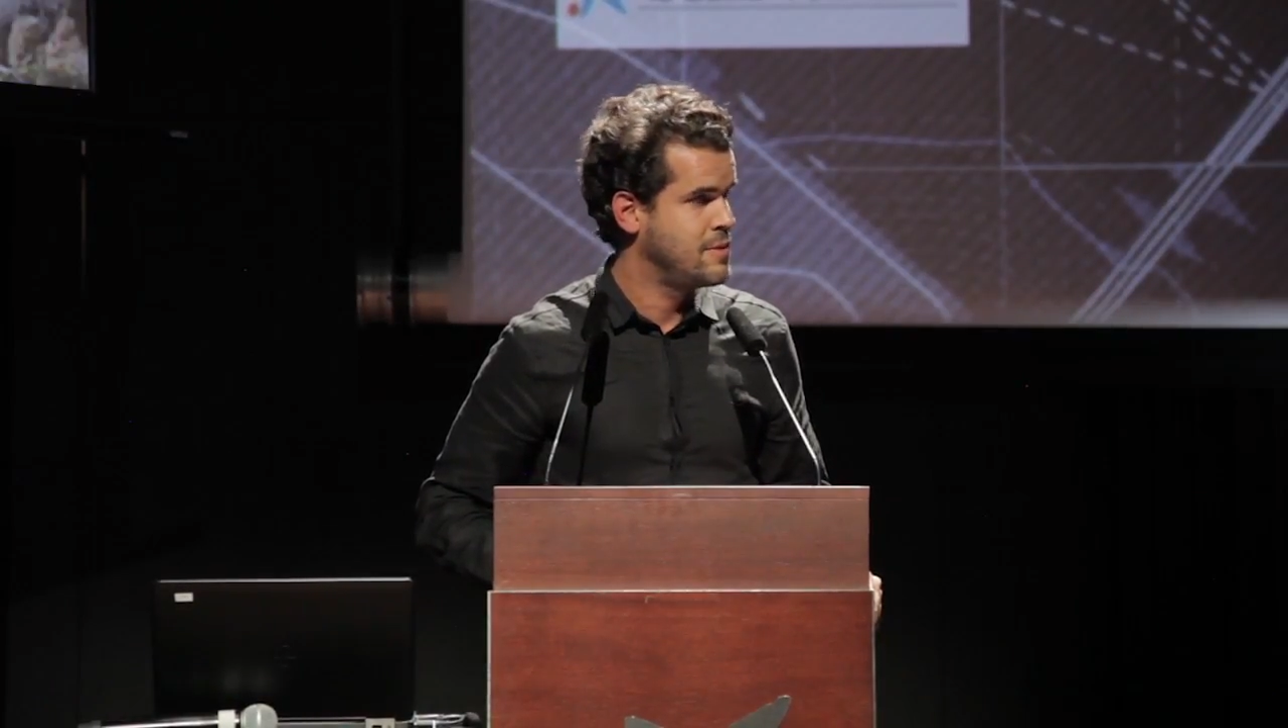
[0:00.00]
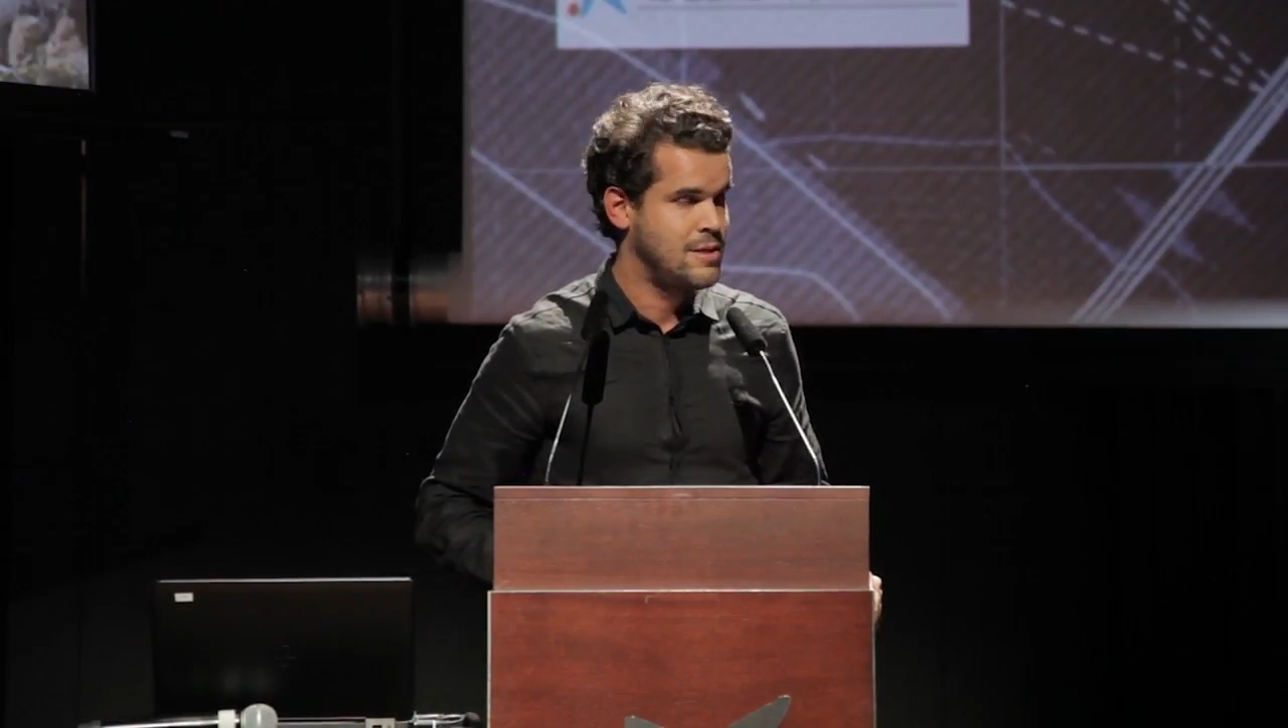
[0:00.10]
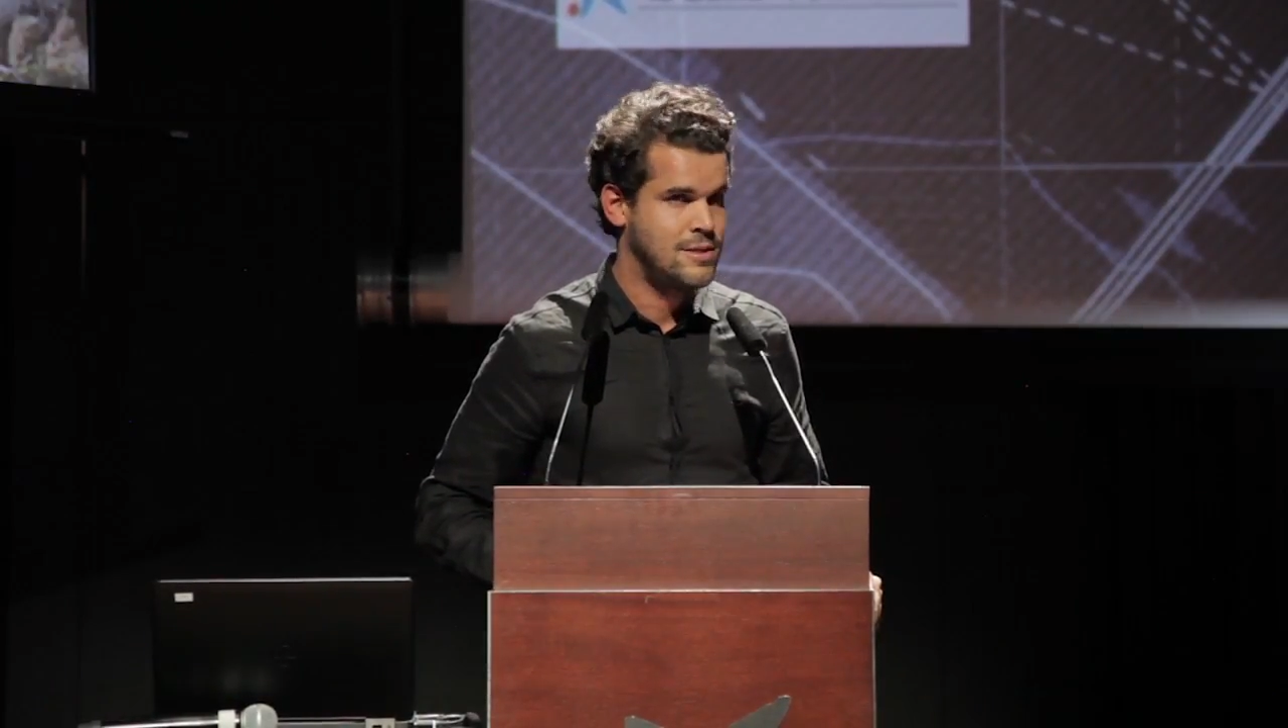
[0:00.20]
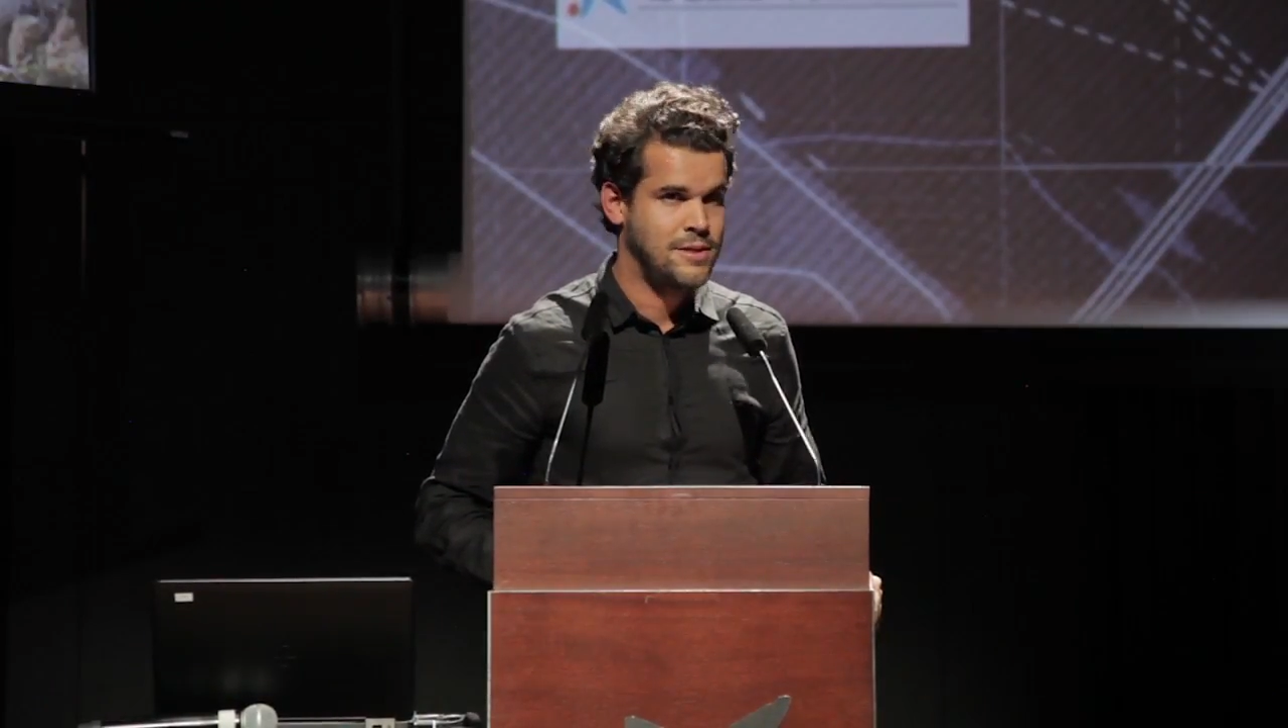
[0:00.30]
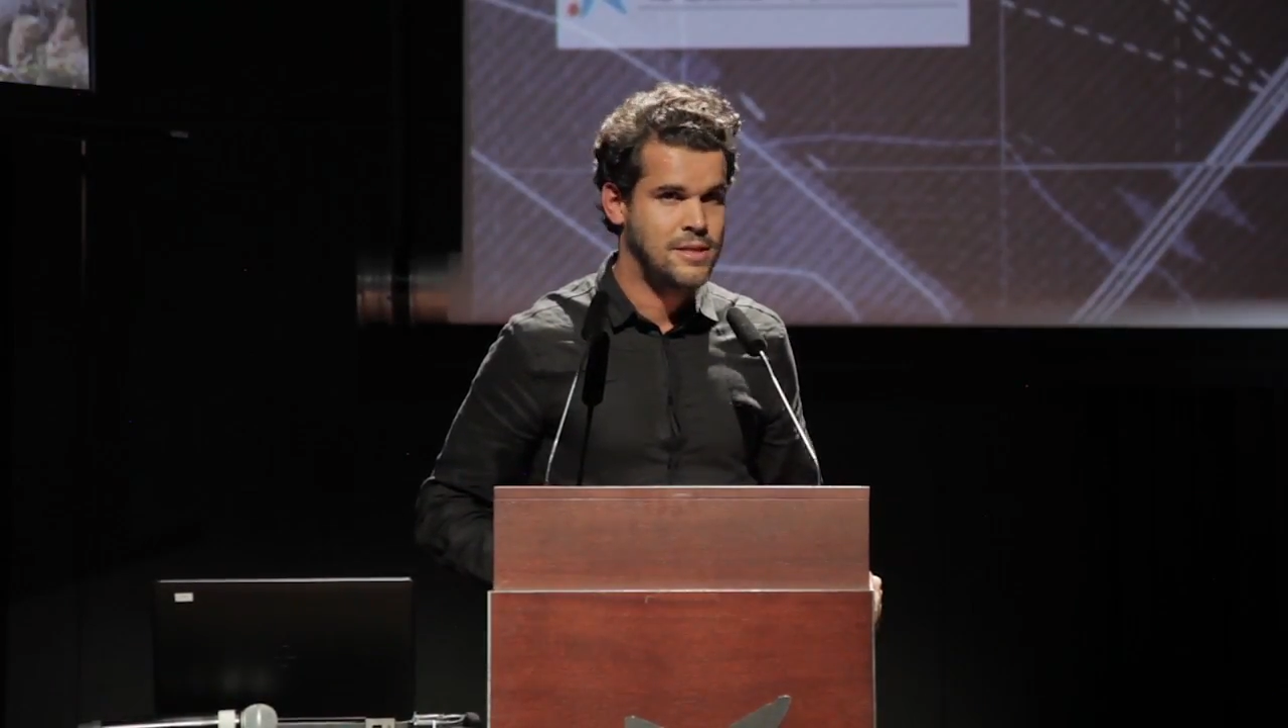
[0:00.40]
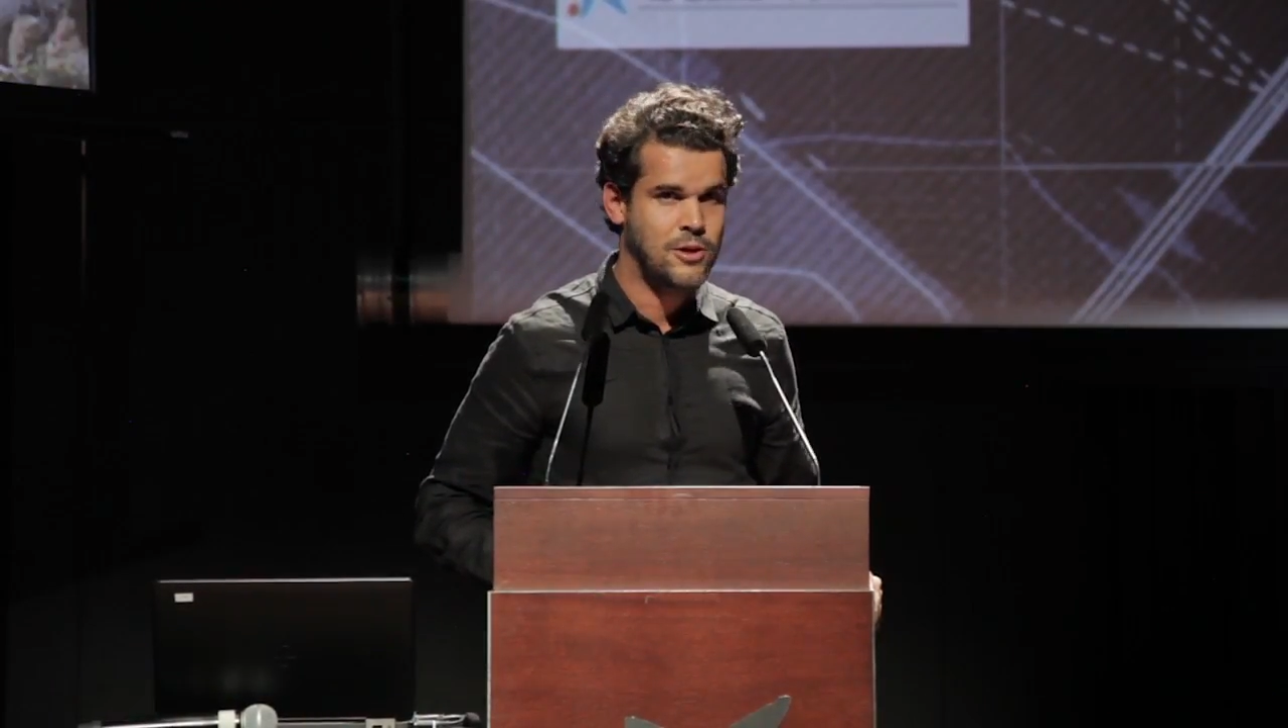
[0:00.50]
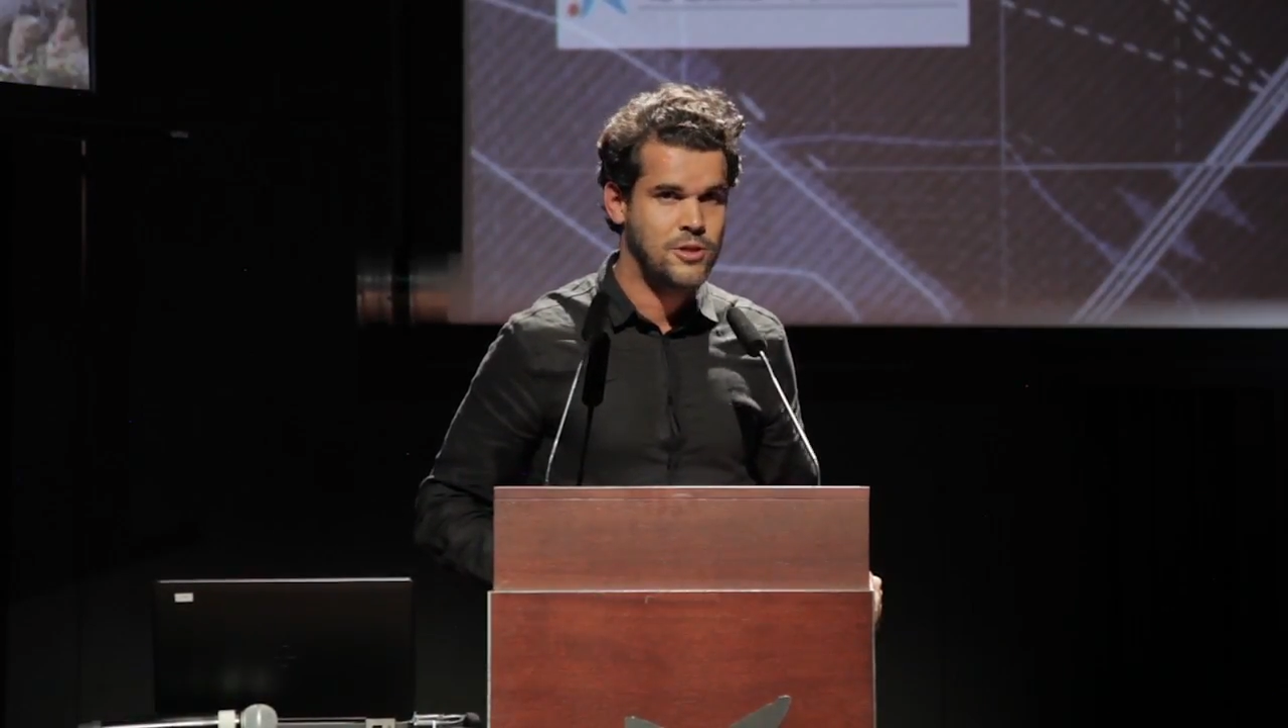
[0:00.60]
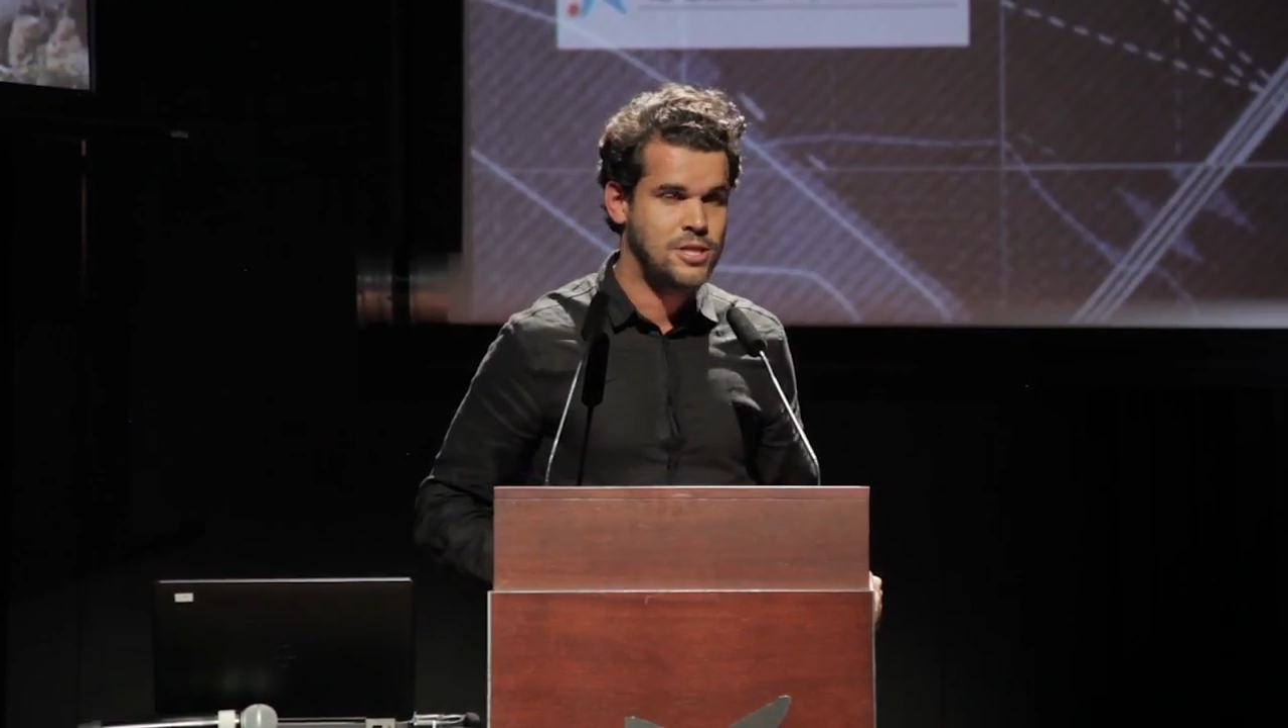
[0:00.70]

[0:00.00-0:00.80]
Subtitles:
Santiago